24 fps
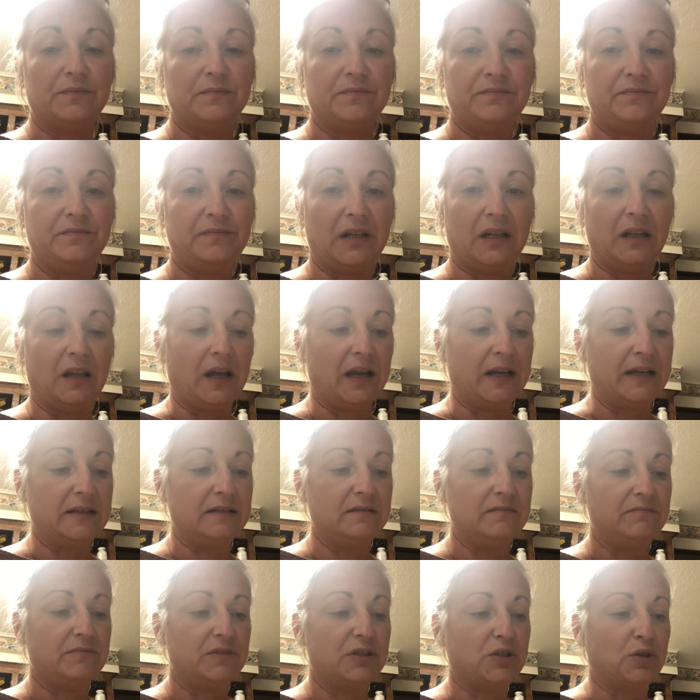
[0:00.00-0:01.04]
a light
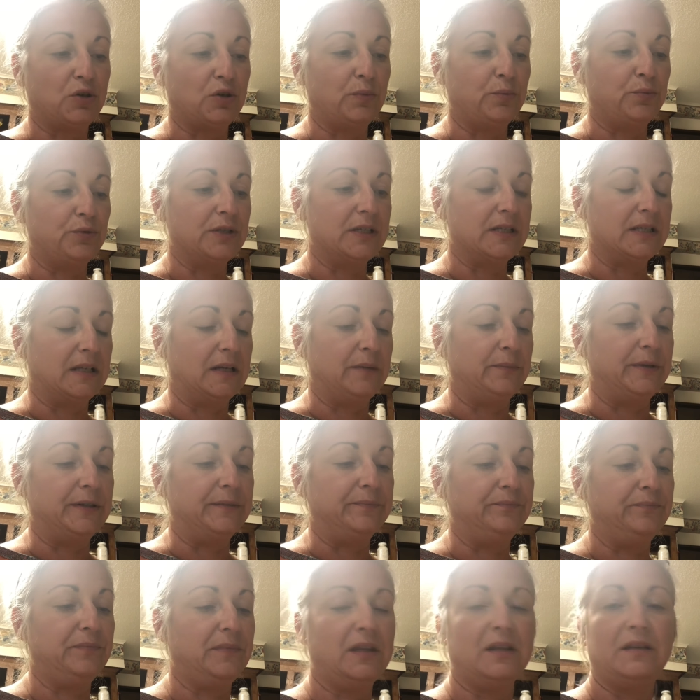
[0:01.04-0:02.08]
syrup with cinnamon
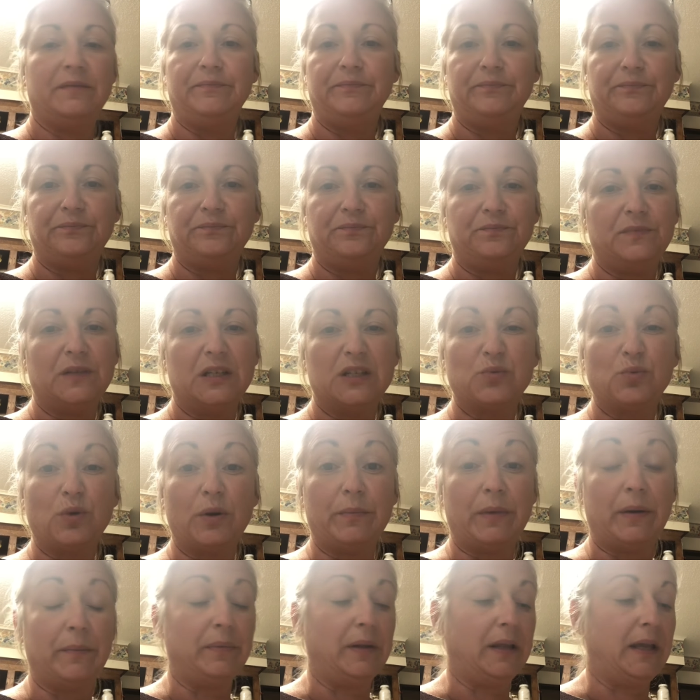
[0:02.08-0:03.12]
is what
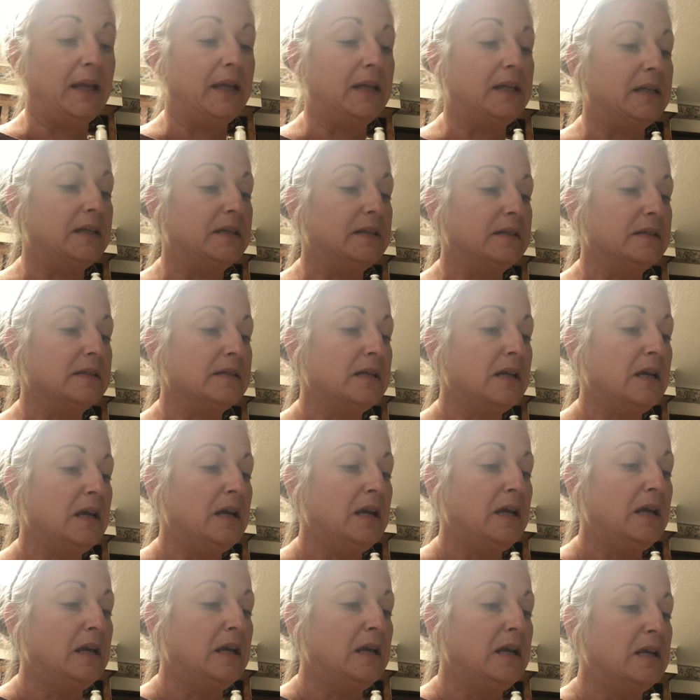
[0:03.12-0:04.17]
my plan is.
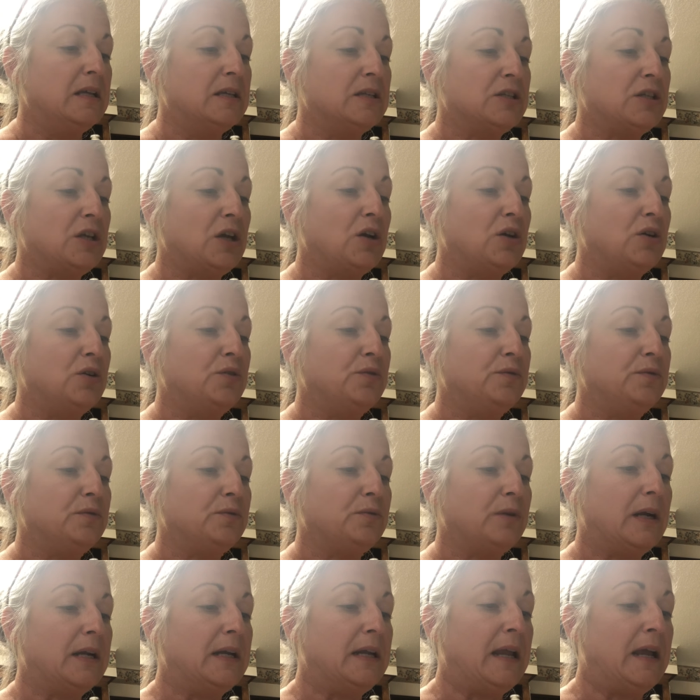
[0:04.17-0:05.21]
So
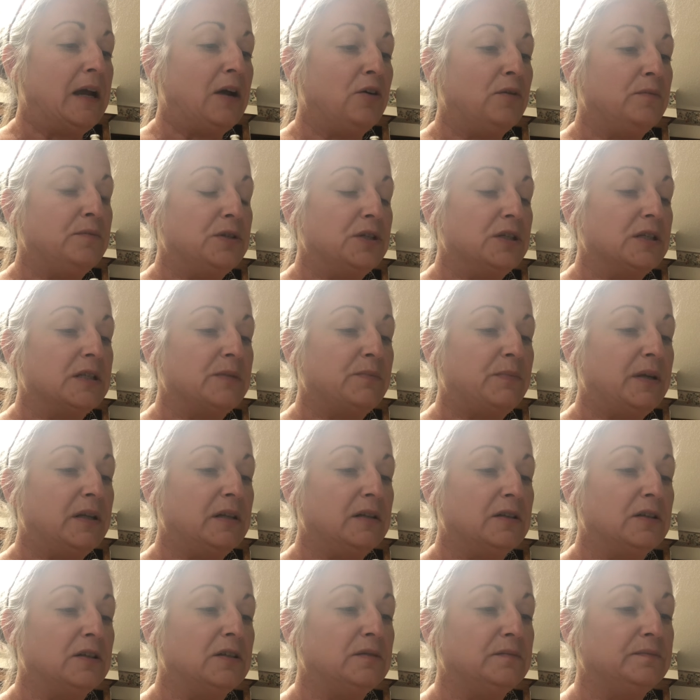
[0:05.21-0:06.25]
right now I'm just
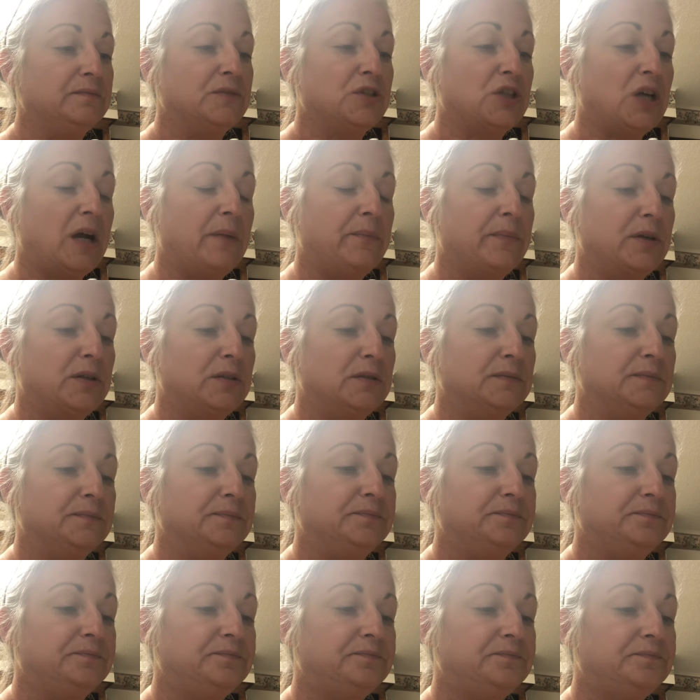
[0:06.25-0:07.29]
peeling them, chopping them,
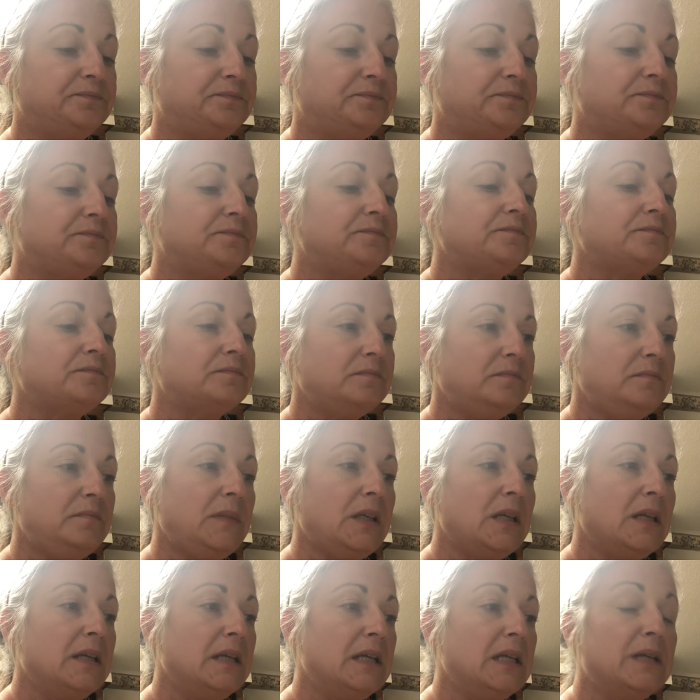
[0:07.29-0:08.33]

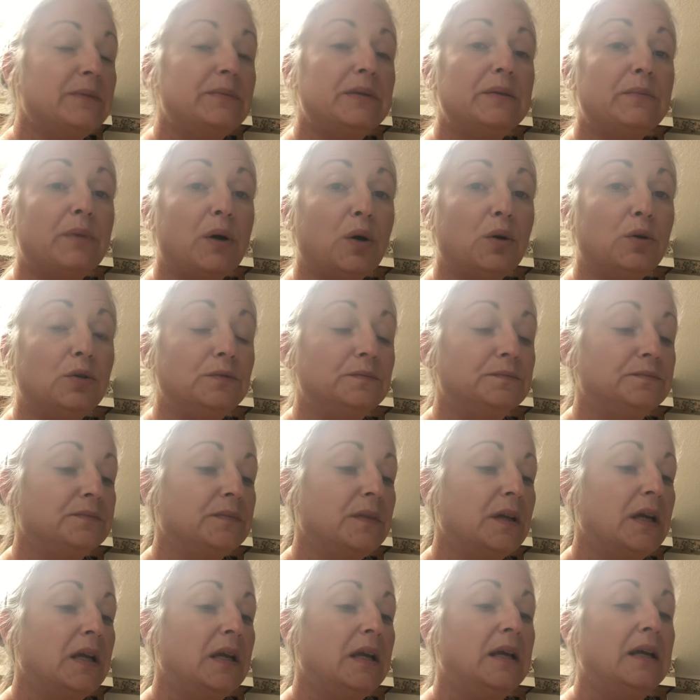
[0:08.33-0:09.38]
getting them in the bowl,
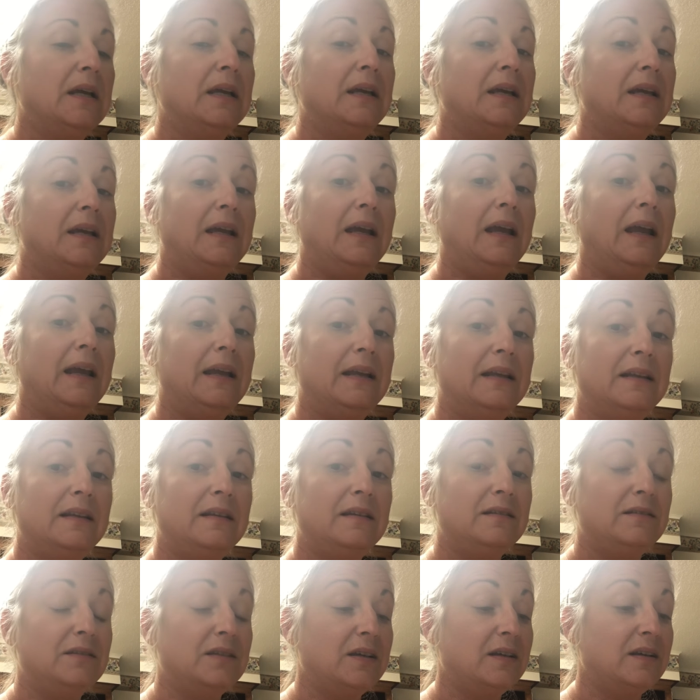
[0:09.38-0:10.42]

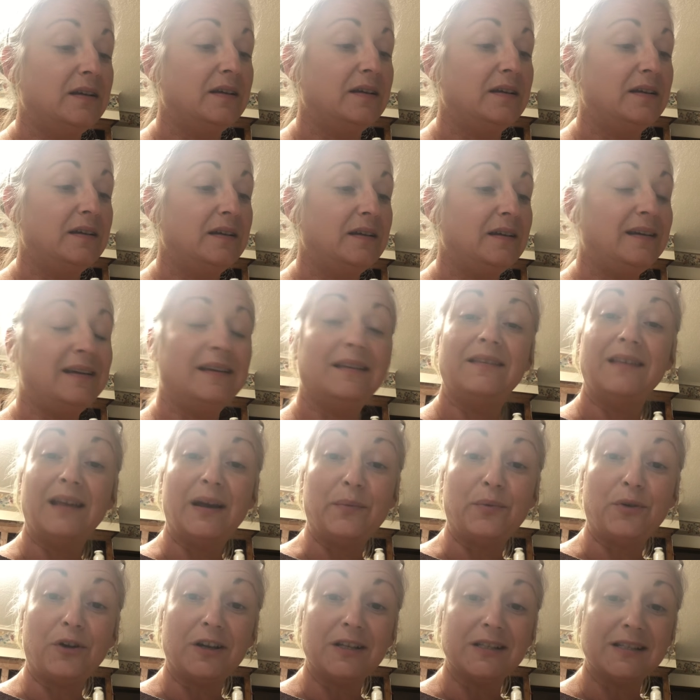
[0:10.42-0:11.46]
and getting that
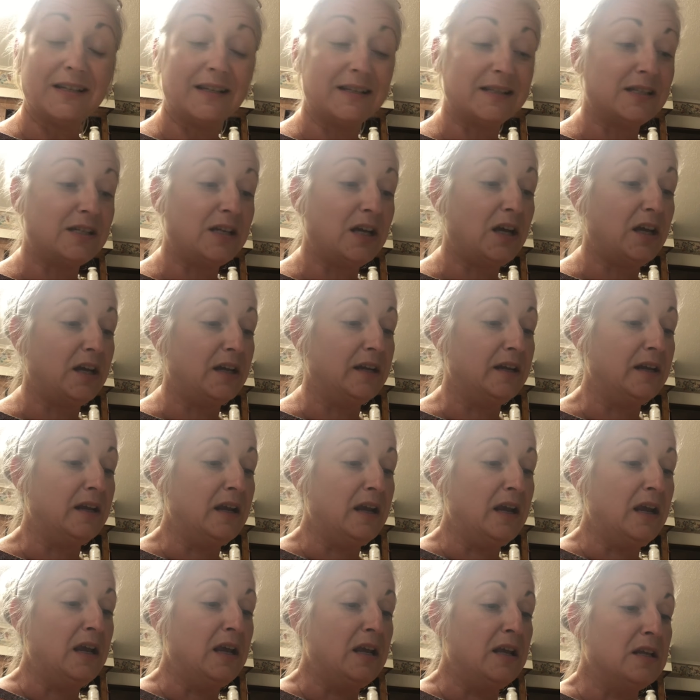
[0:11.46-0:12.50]
process done.
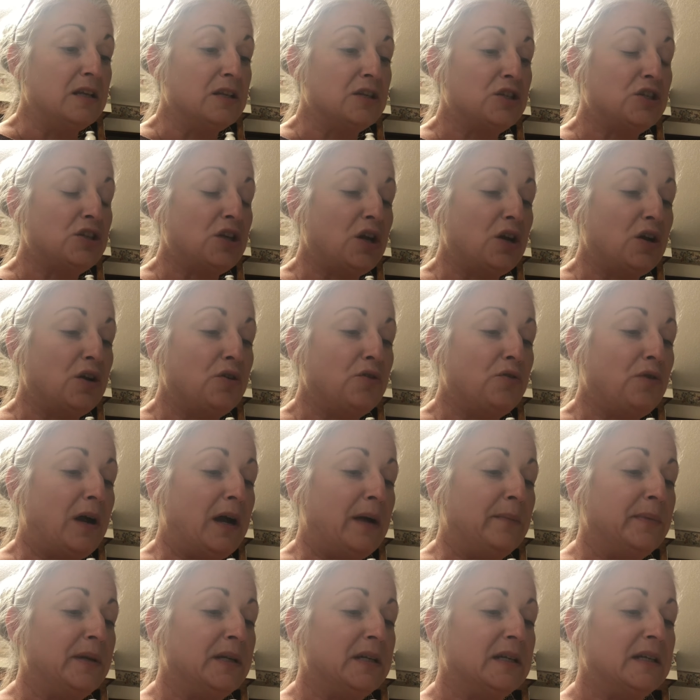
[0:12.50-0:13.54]
So
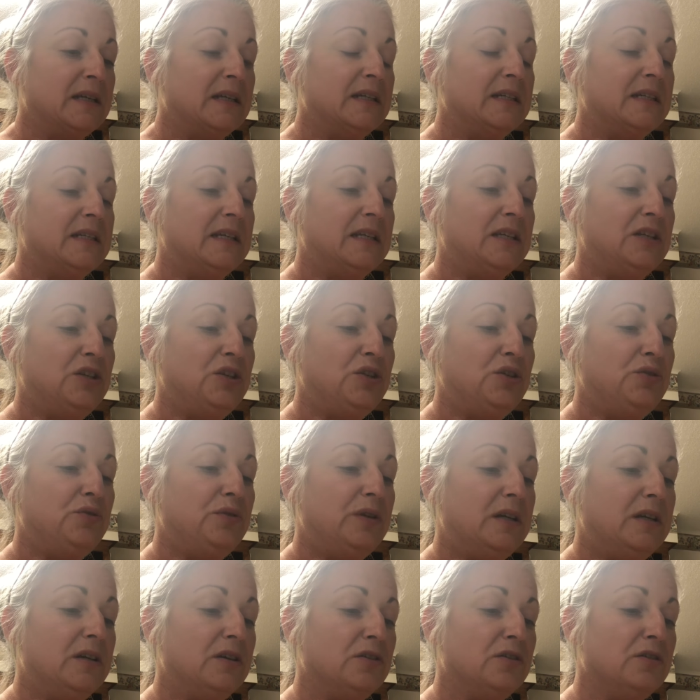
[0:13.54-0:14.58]
I'm gonna continue
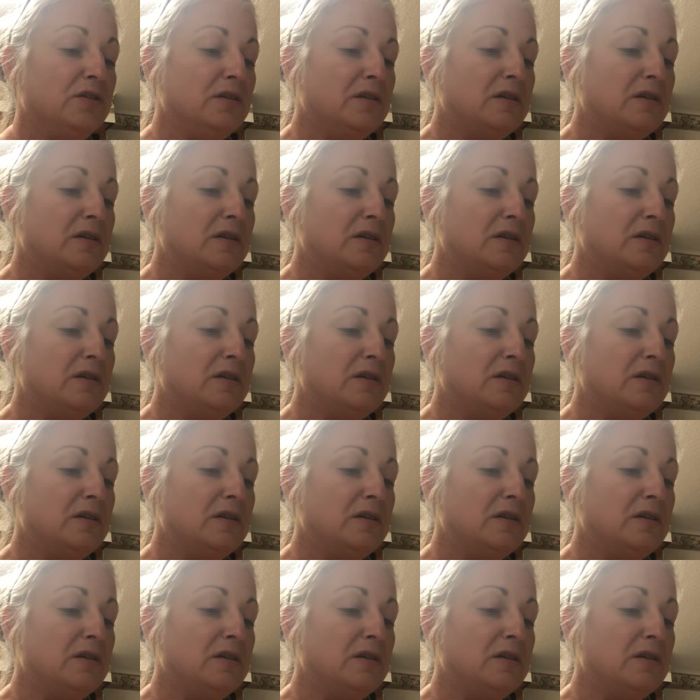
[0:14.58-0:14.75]
here